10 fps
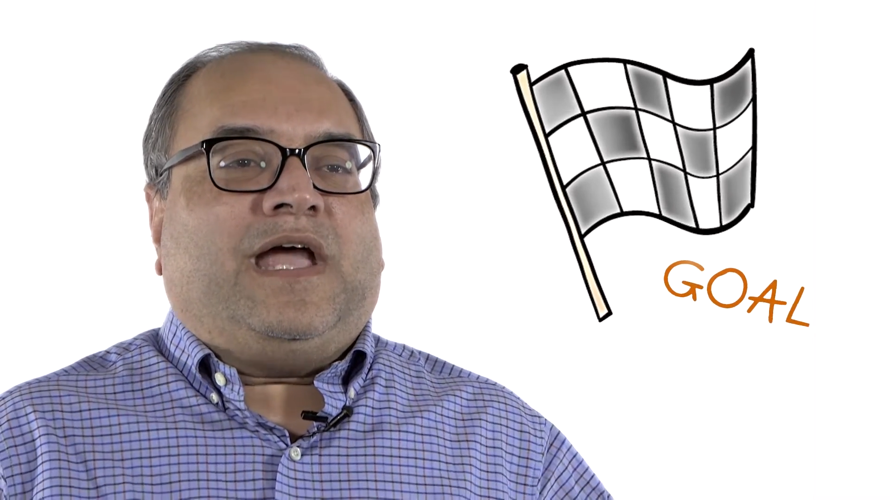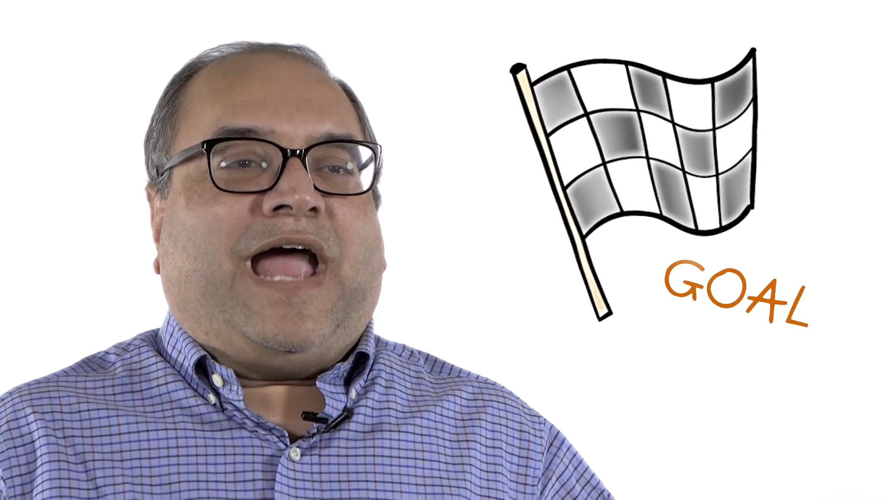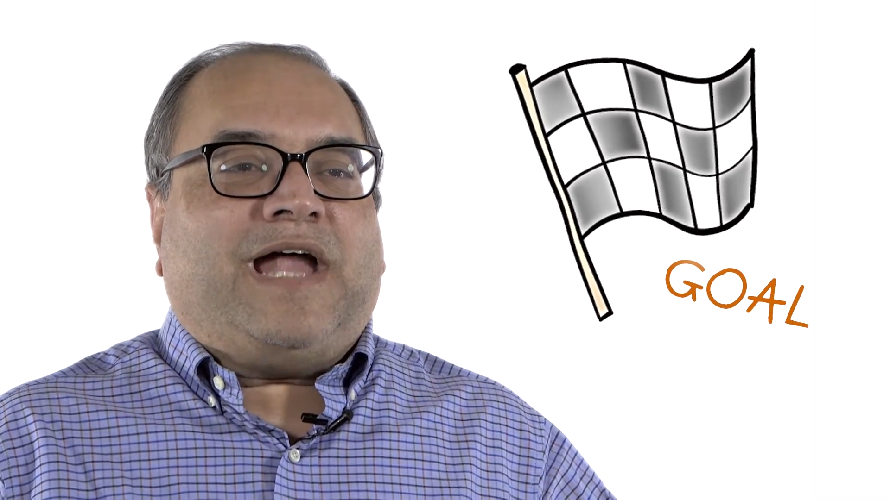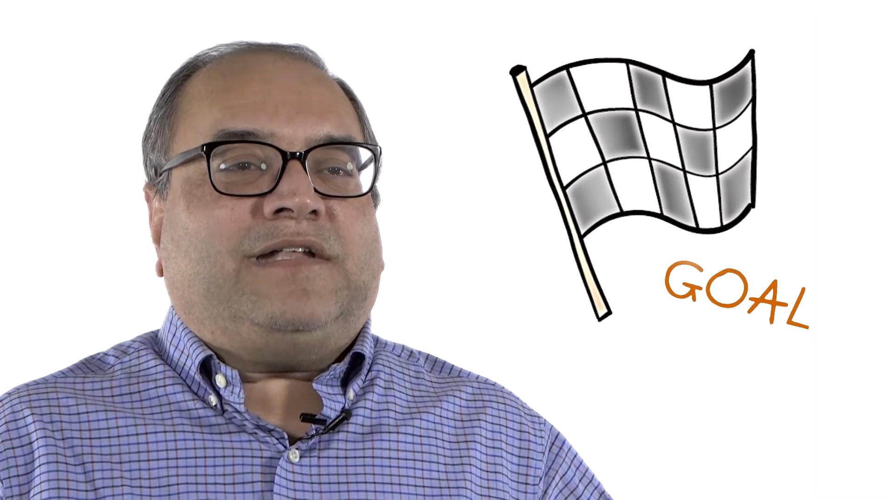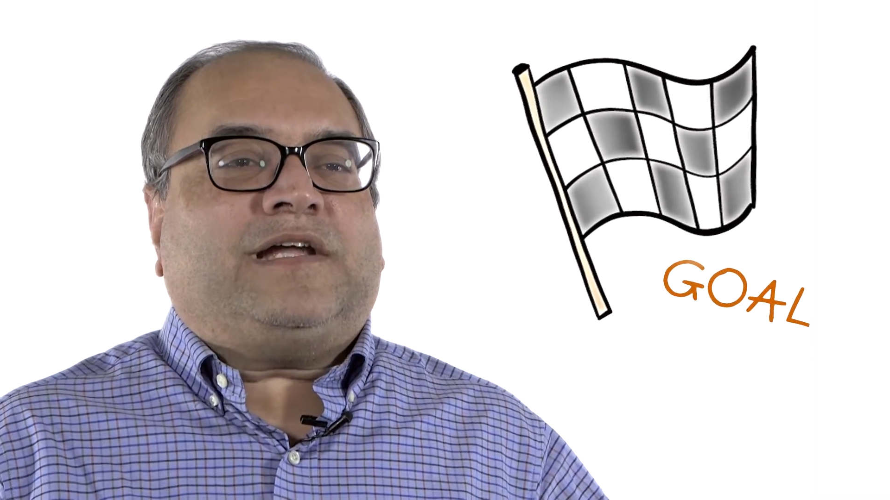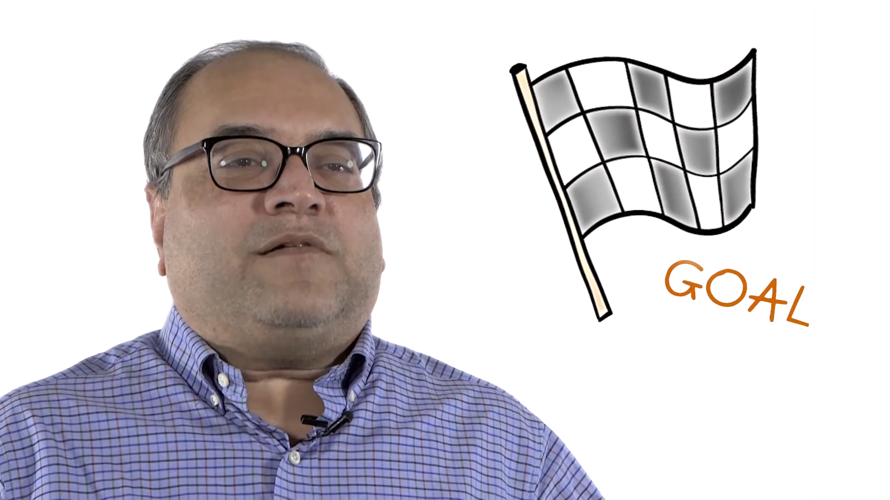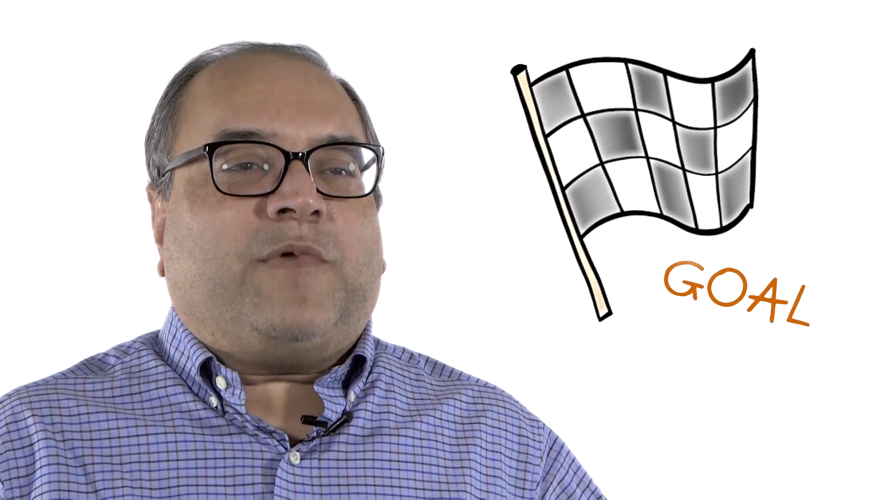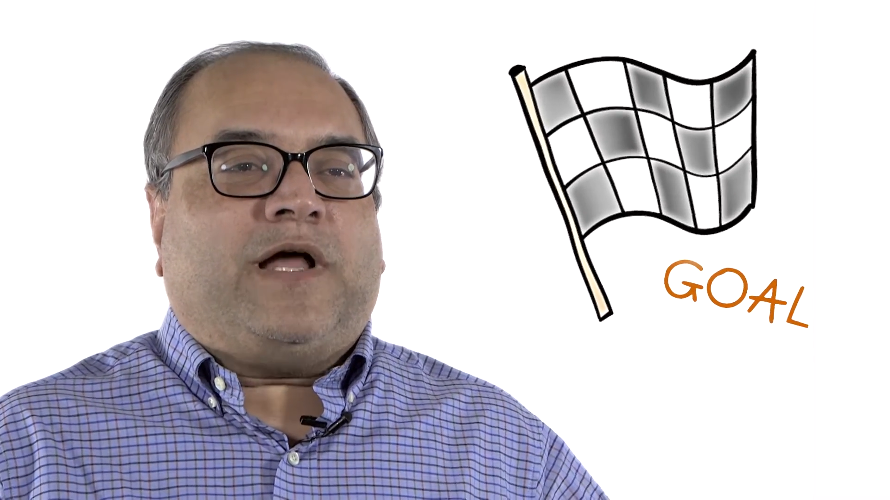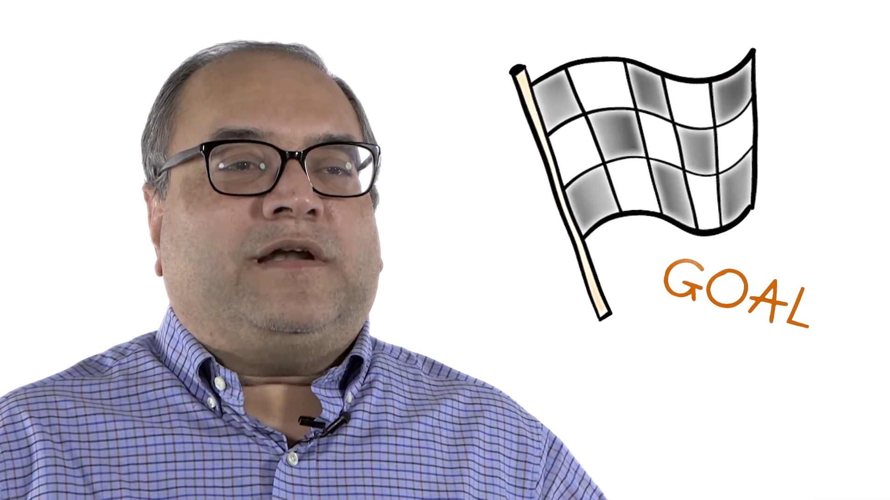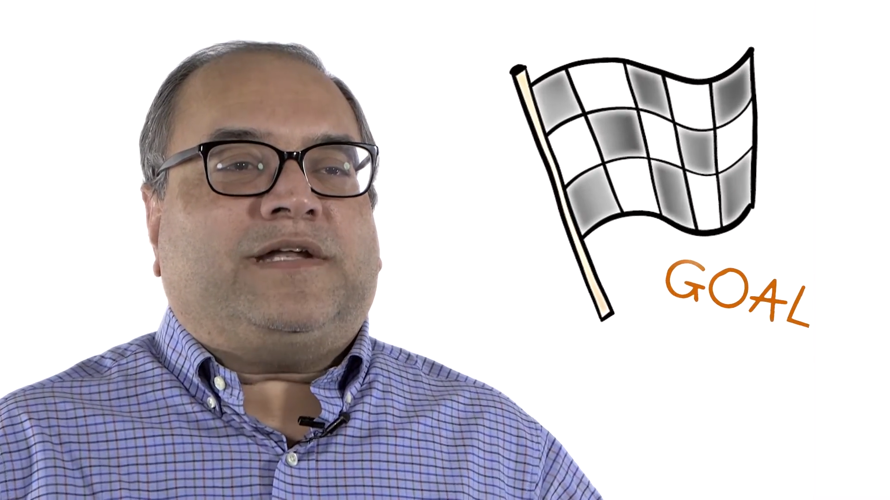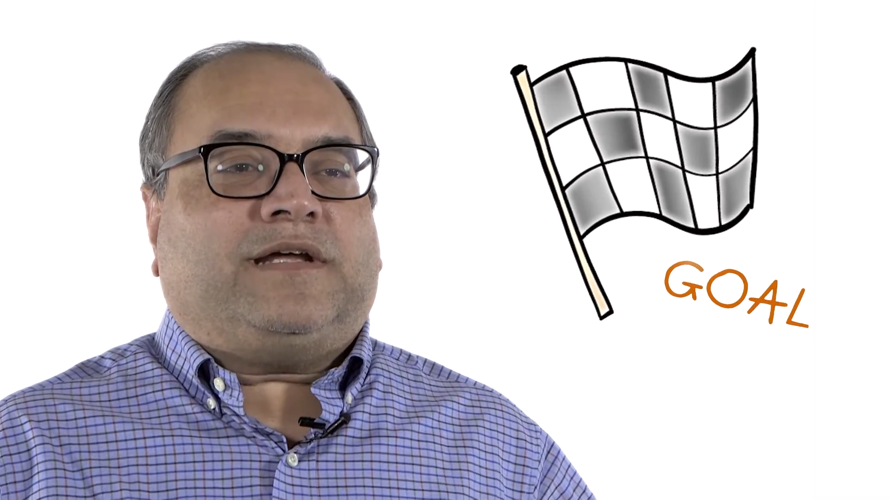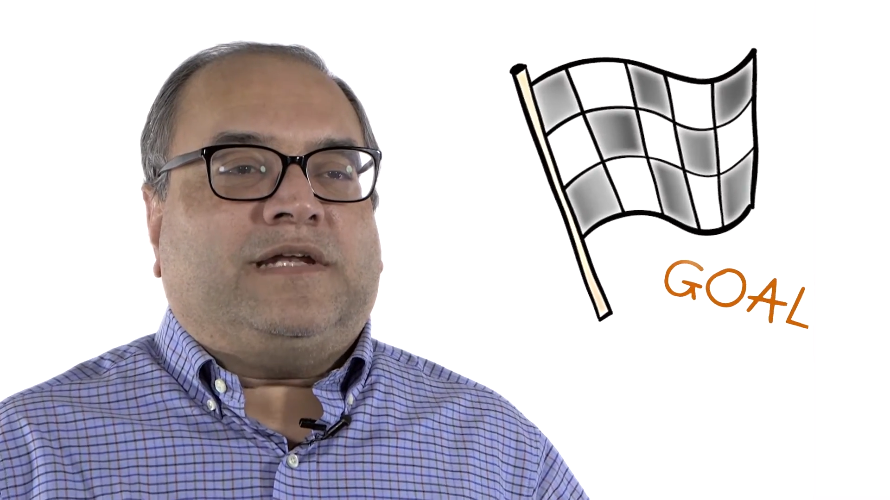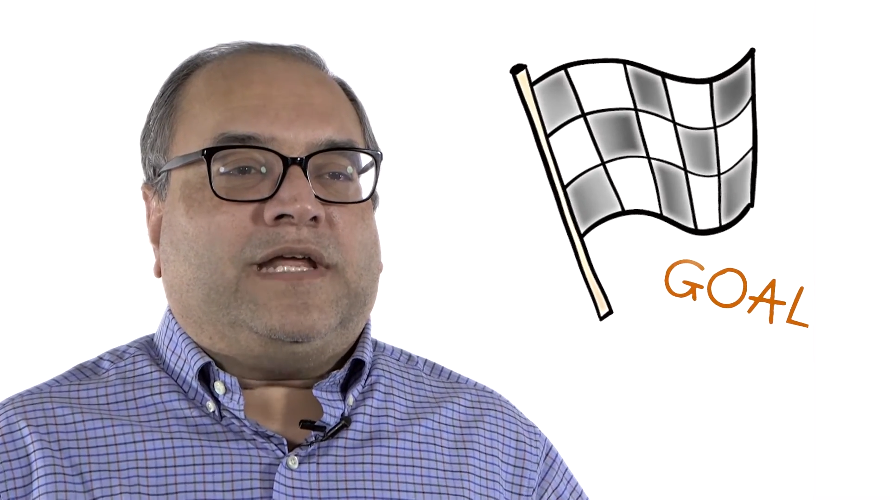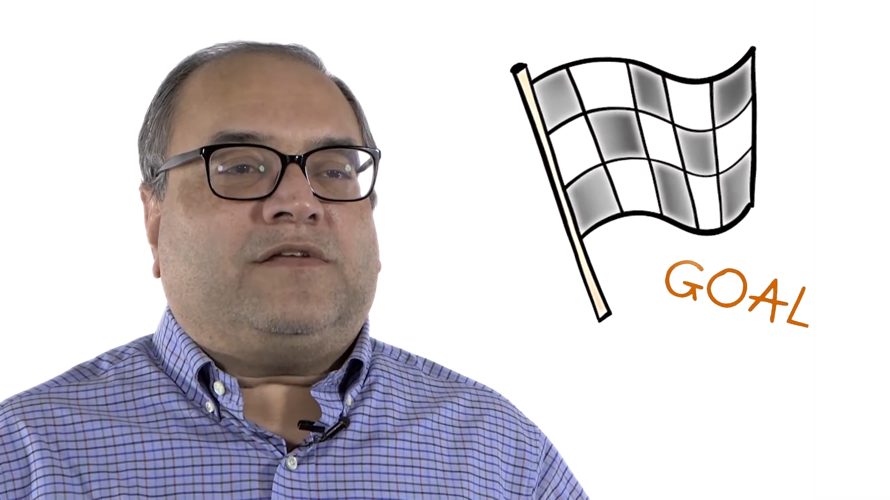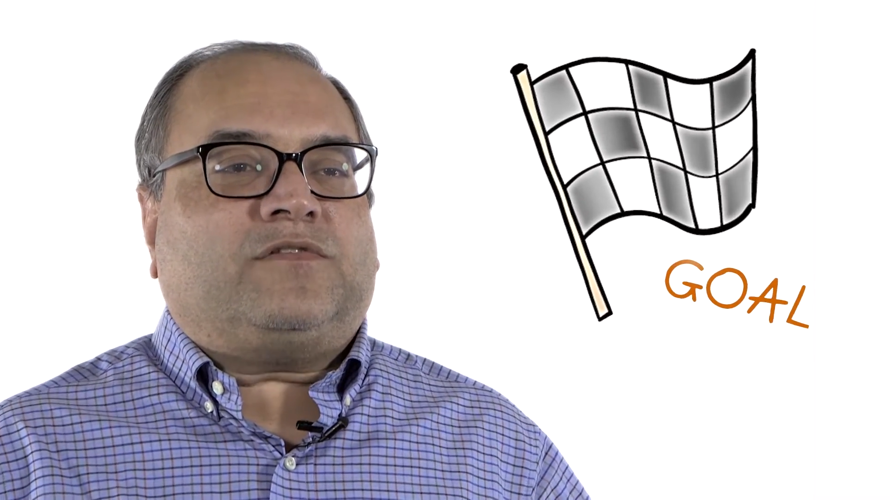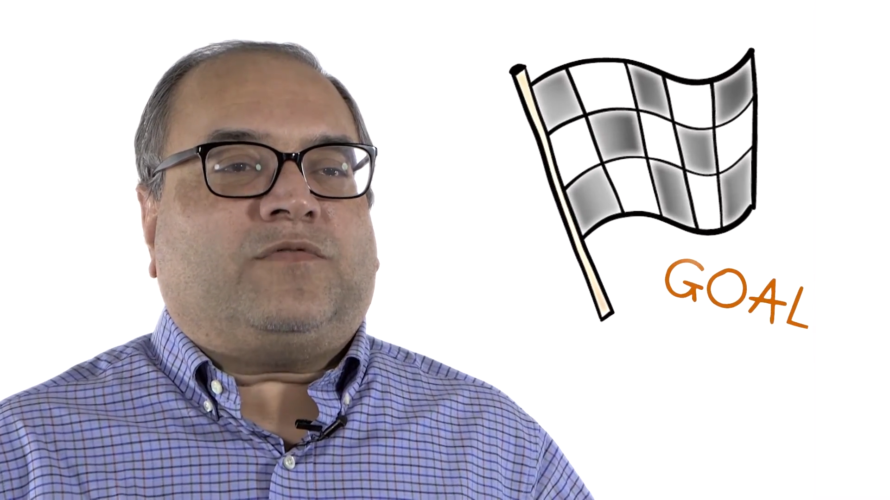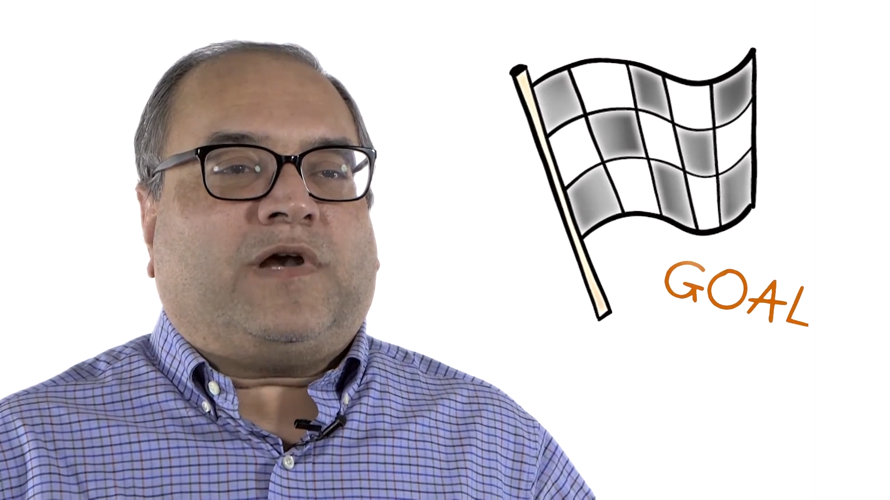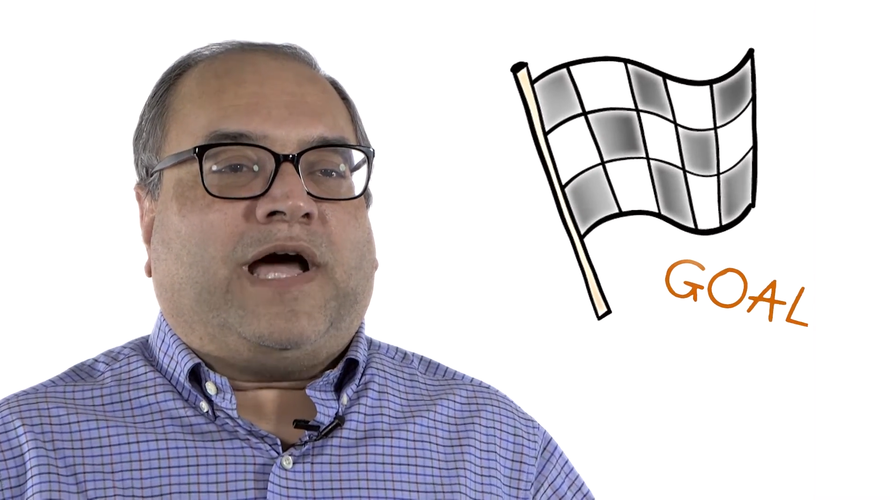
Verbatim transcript: and the compiler techniques for